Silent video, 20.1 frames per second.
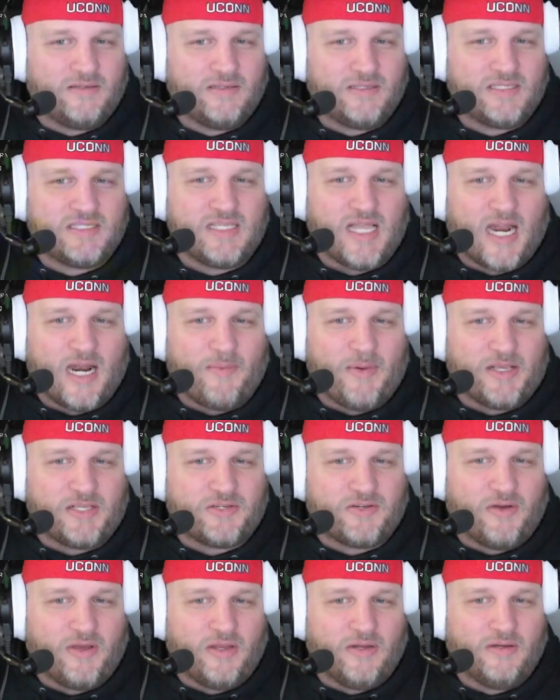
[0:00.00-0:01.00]
it's not on my
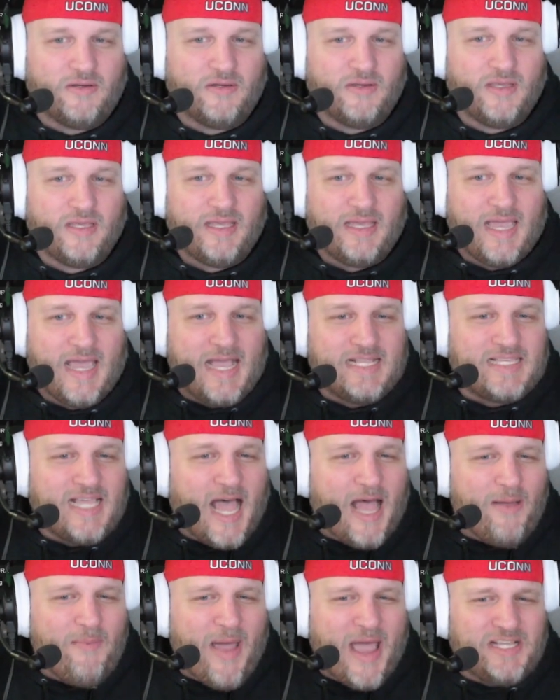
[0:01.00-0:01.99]
screen. It's
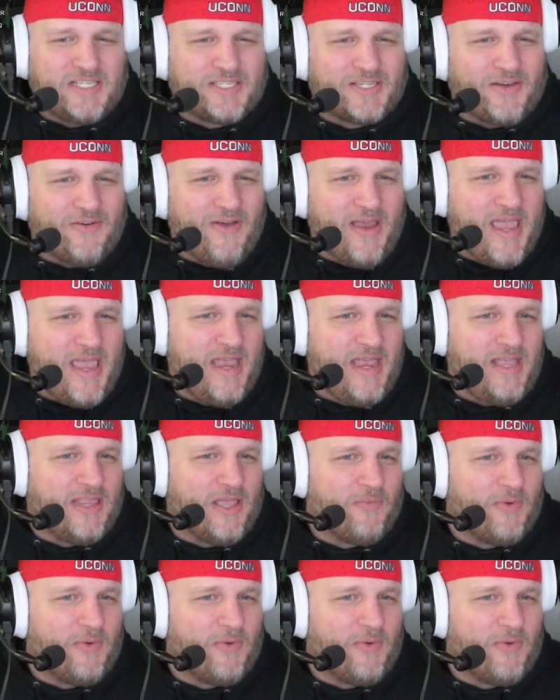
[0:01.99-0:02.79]
on my screen. There